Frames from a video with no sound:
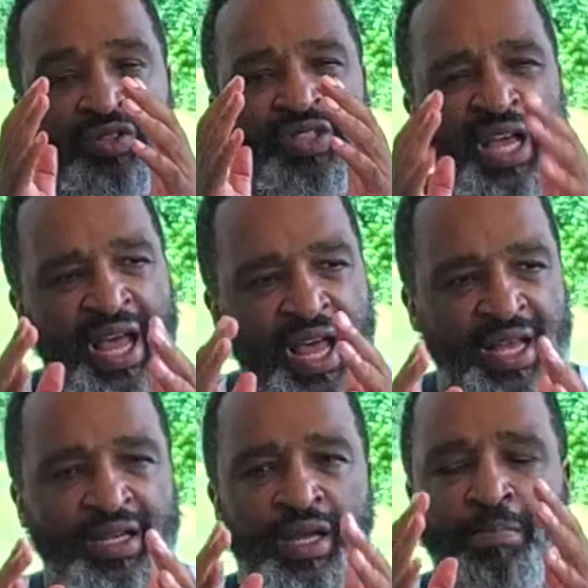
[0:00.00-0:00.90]

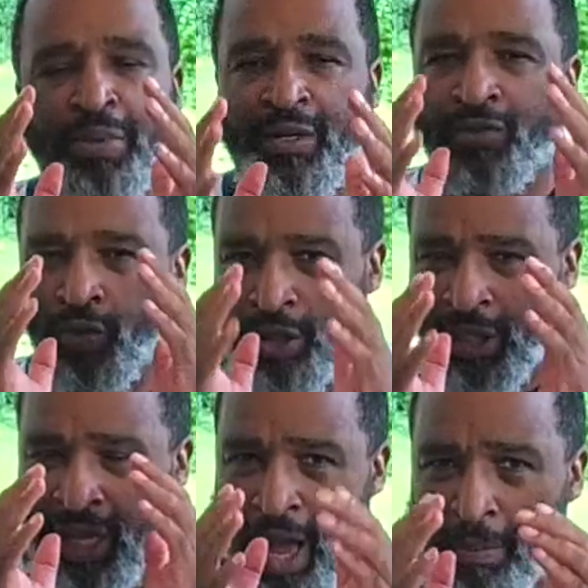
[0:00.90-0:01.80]
God will
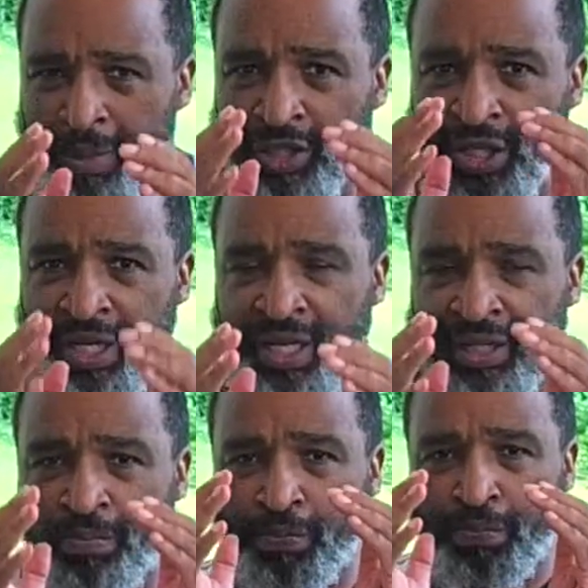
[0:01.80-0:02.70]
accomplish
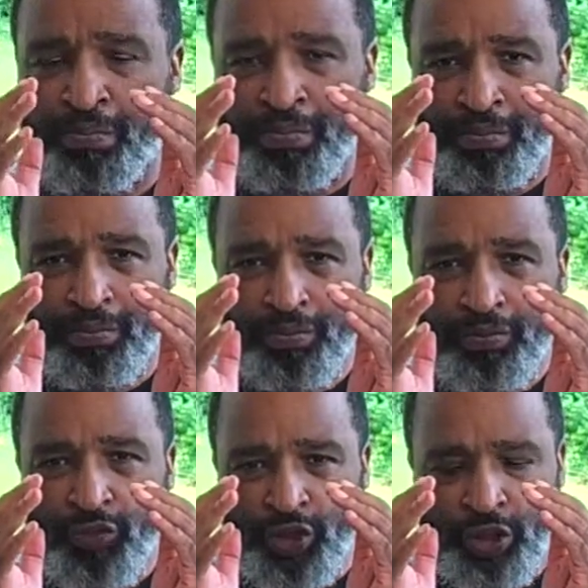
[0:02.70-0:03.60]
his,
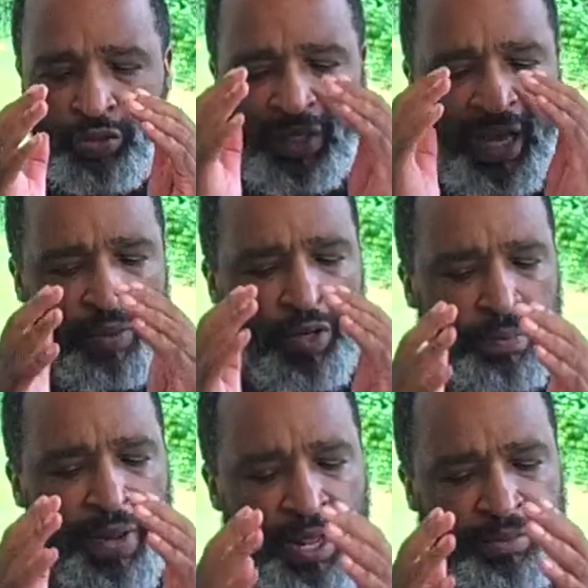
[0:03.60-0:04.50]
God will
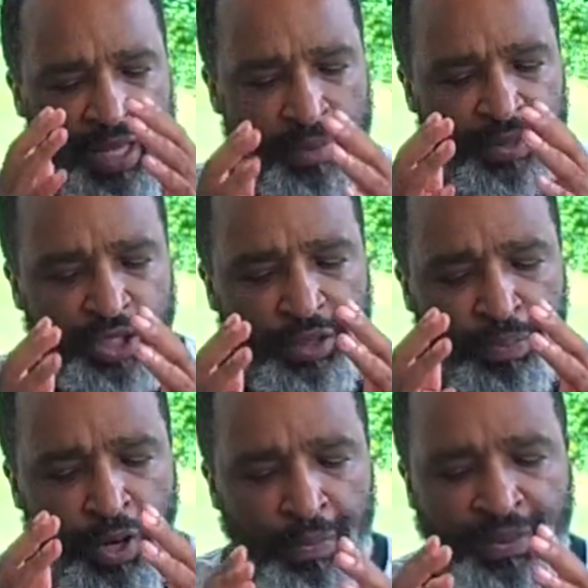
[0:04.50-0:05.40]
accomplish his
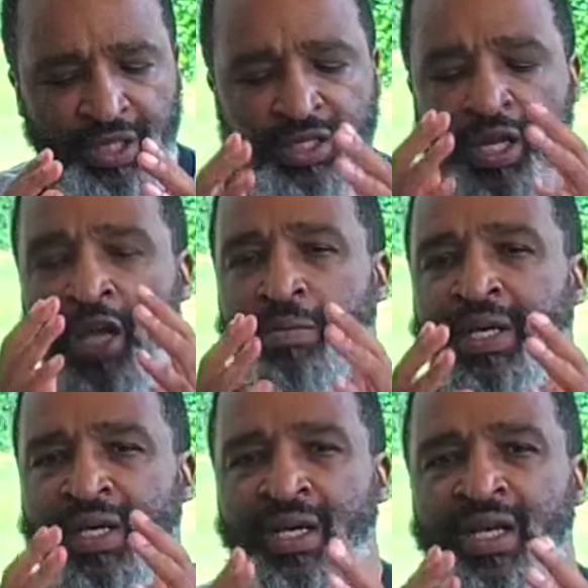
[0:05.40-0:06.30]
purposes
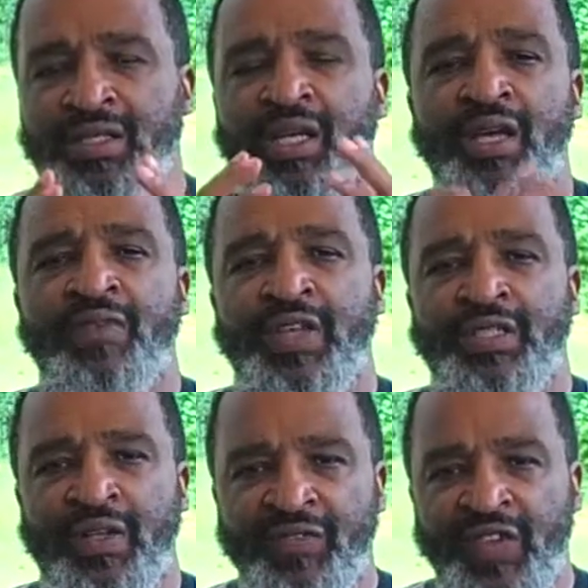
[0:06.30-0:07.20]
because of
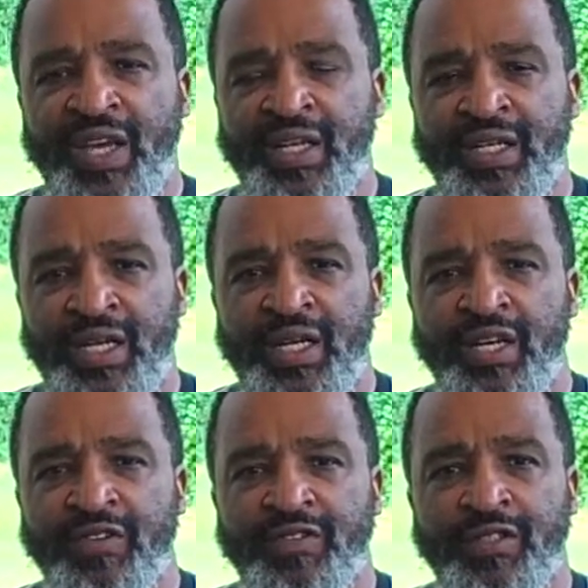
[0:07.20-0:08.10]
his unfailing
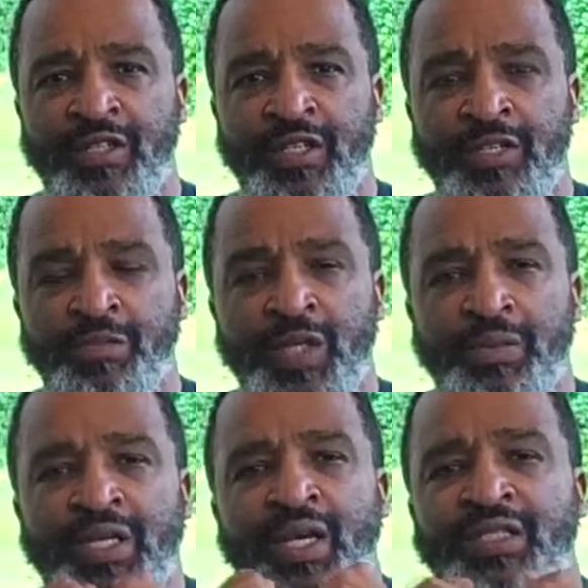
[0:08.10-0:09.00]
love.
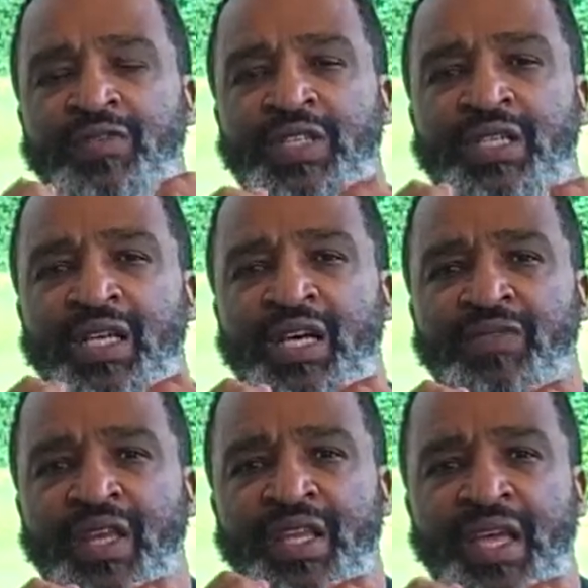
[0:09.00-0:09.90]
Because of his love
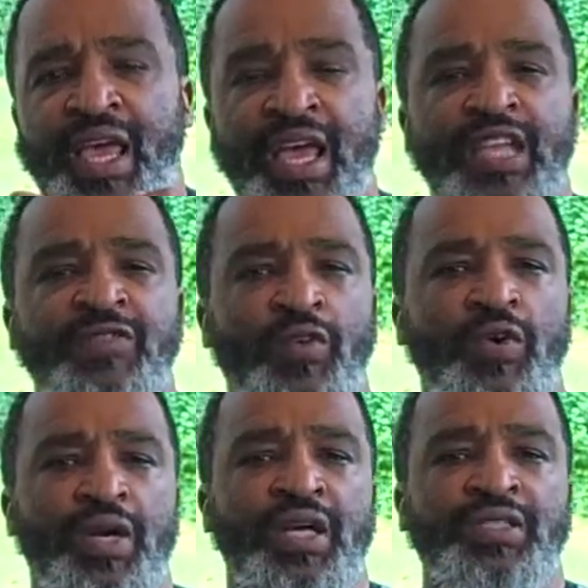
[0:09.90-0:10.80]
that he has
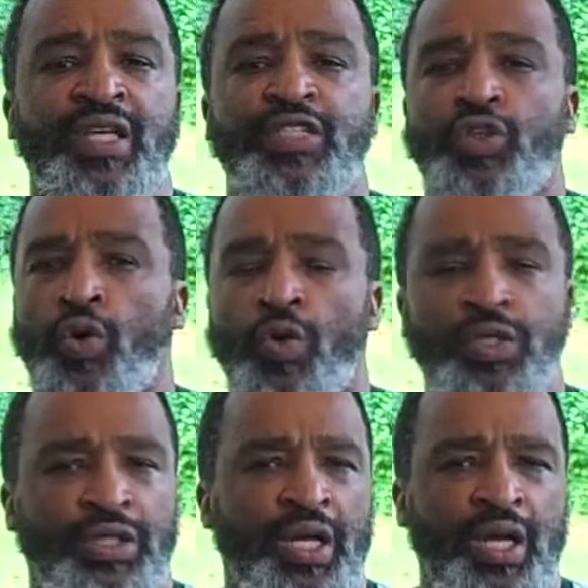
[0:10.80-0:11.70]
for us and
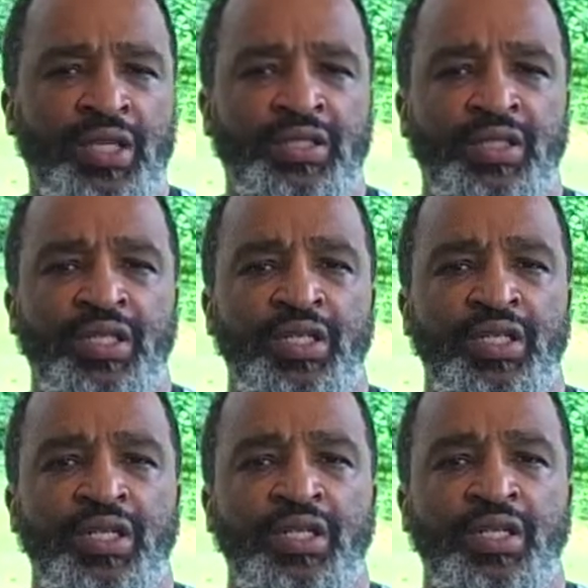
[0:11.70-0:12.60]
towards us,
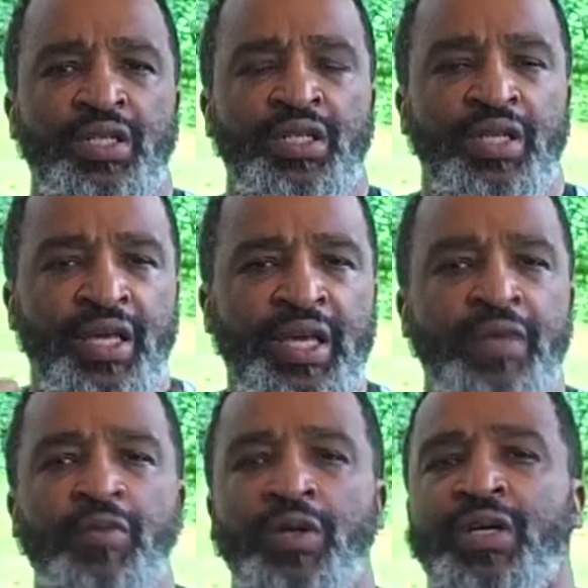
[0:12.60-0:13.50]
he
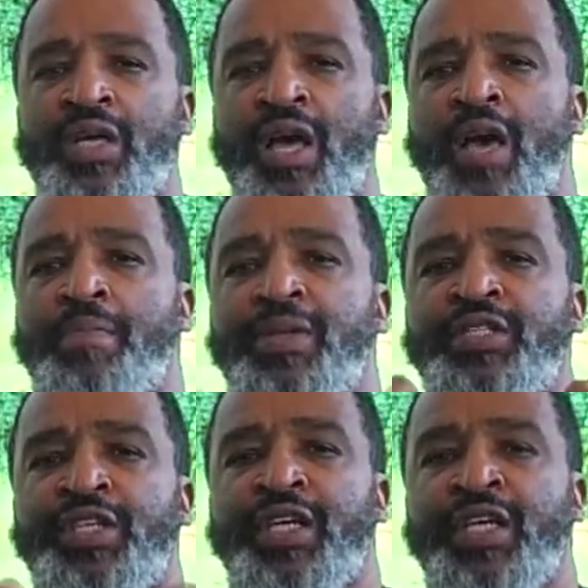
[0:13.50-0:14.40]
will
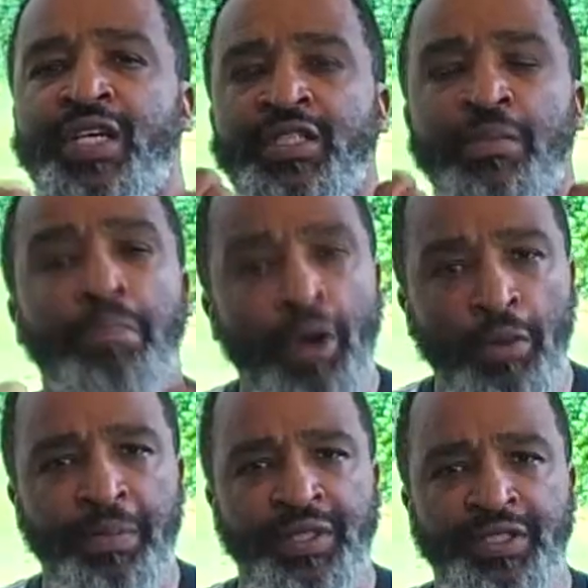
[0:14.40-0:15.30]
accomplish his
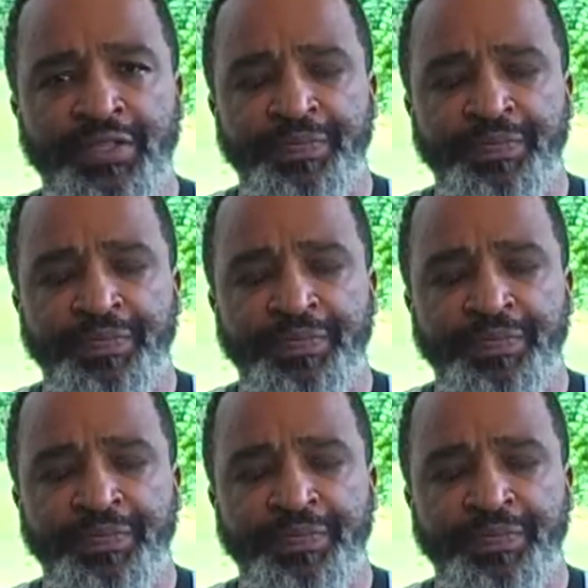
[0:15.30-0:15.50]
purpose.